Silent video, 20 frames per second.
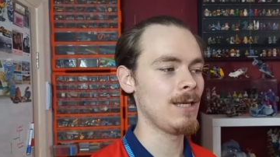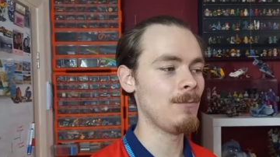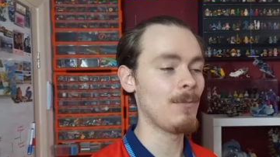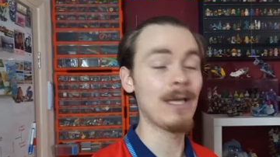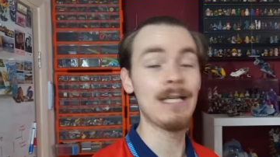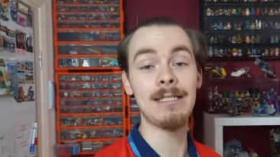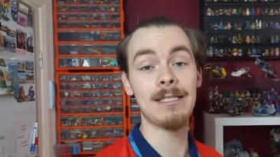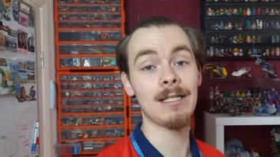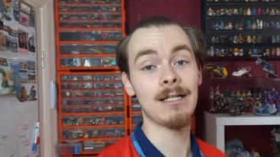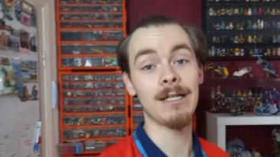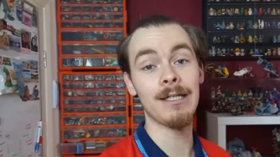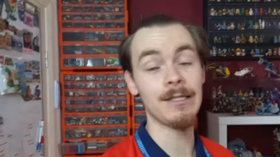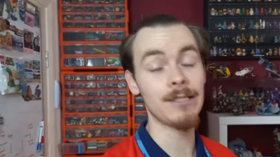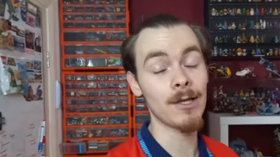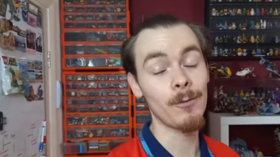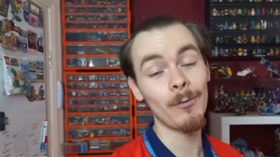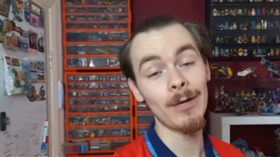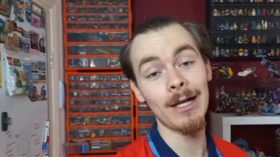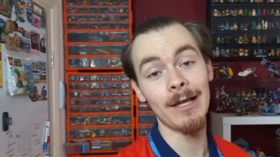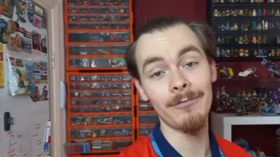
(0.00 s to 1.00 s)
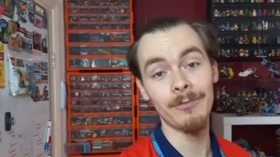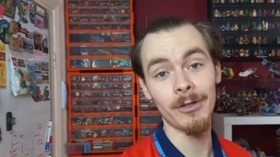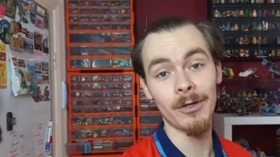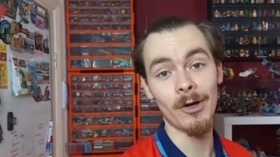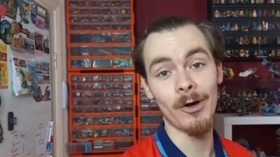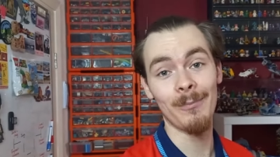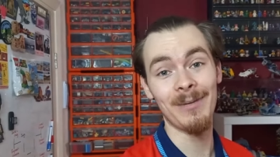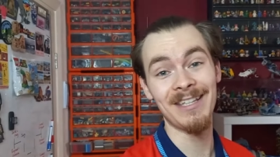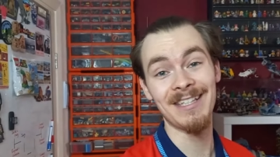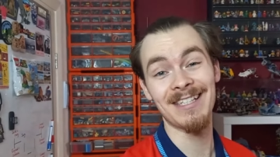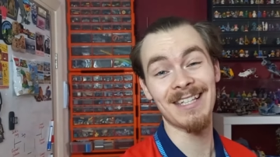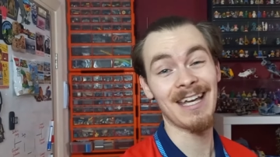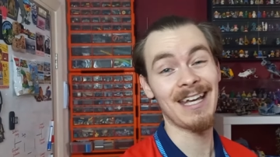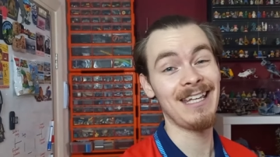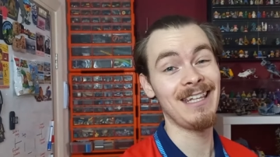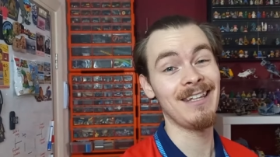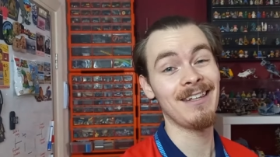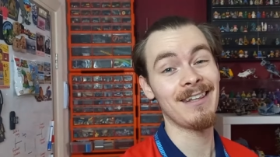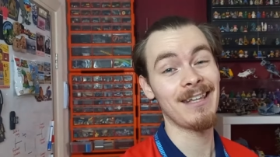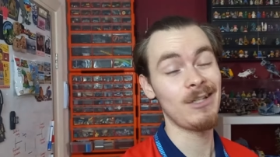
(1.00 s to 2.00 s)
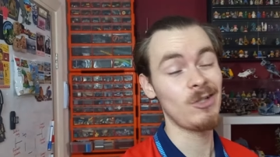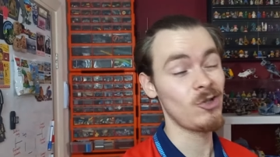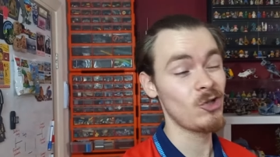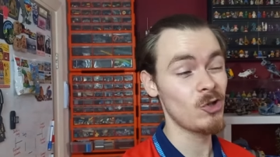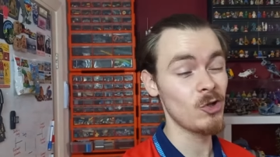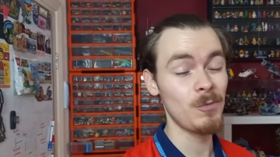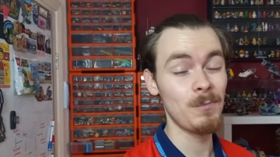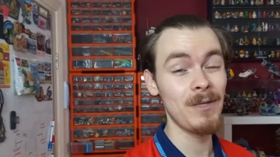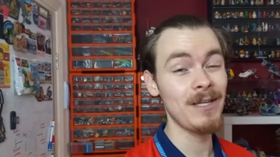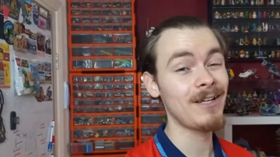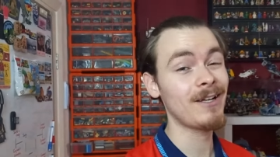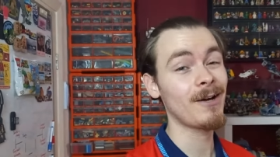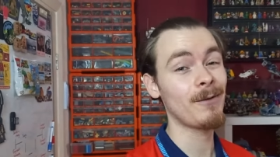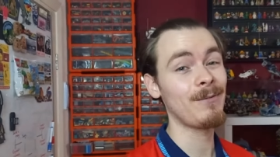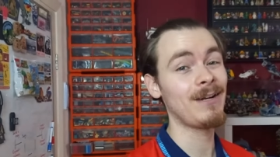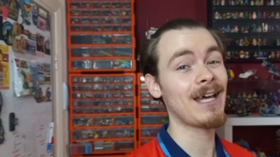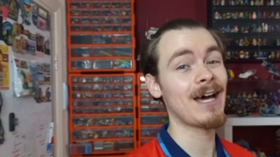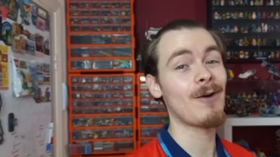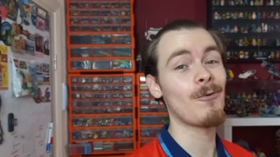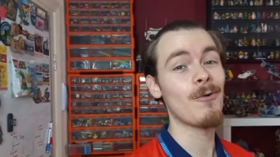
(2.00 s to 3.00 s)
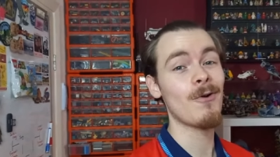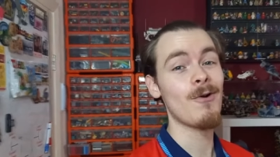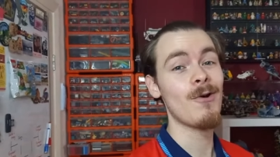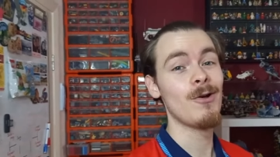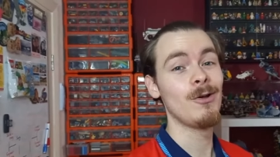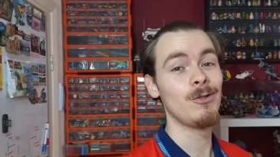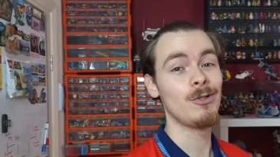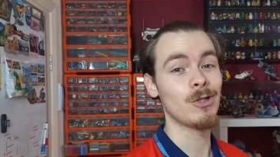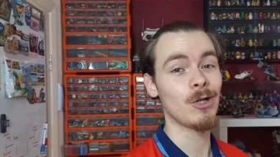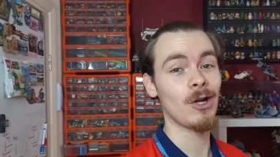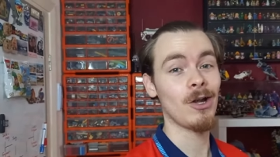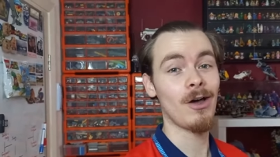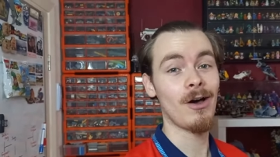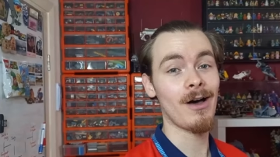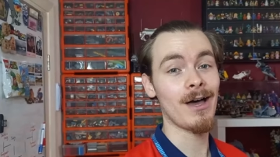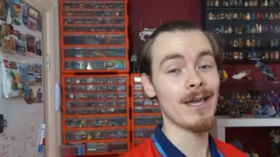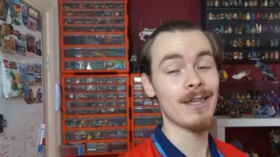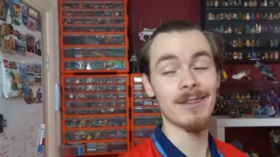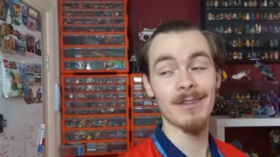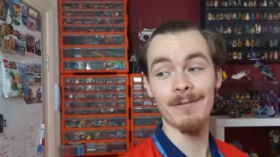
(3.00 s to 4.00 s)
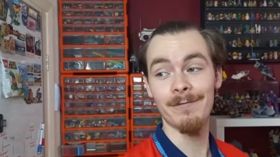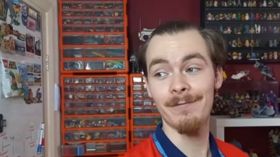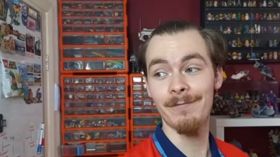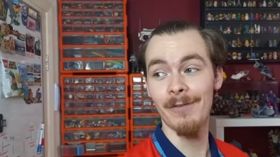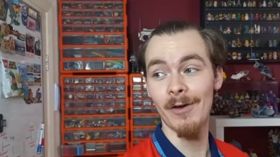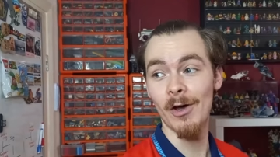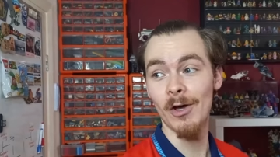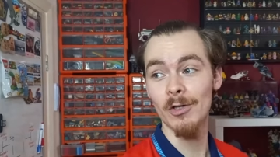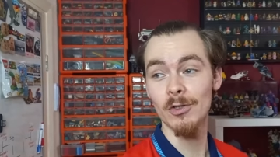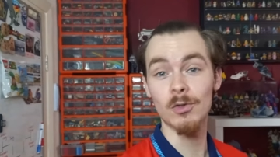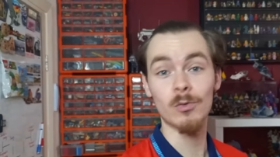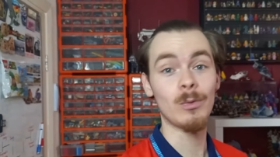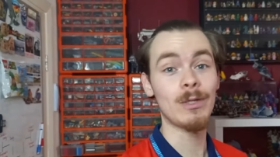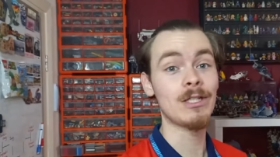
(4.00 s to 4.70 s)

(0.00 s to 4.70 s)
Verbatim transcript: basically someone left a comment saying that they should be coming out July the 1st,